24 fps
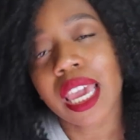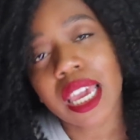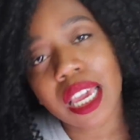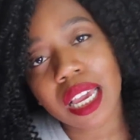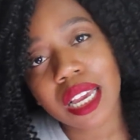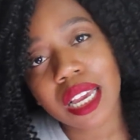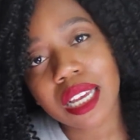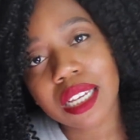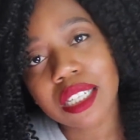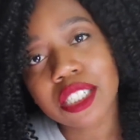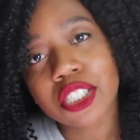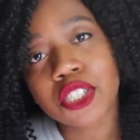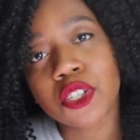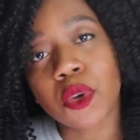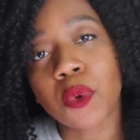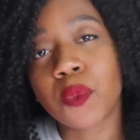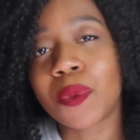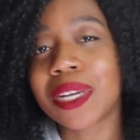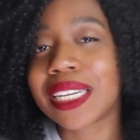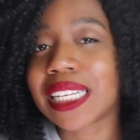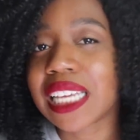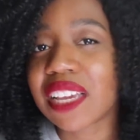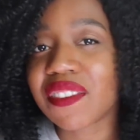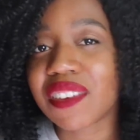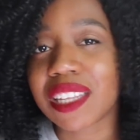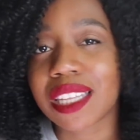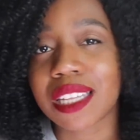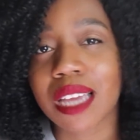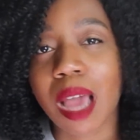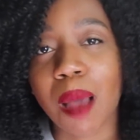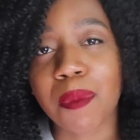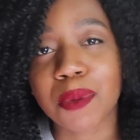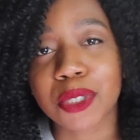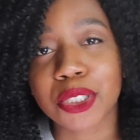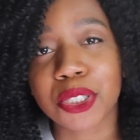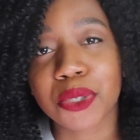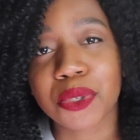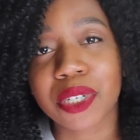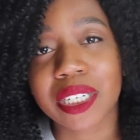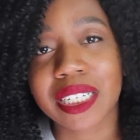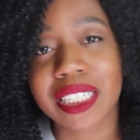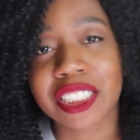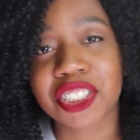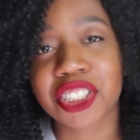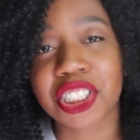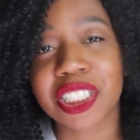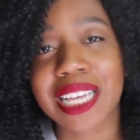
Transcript: And when given the opportunity,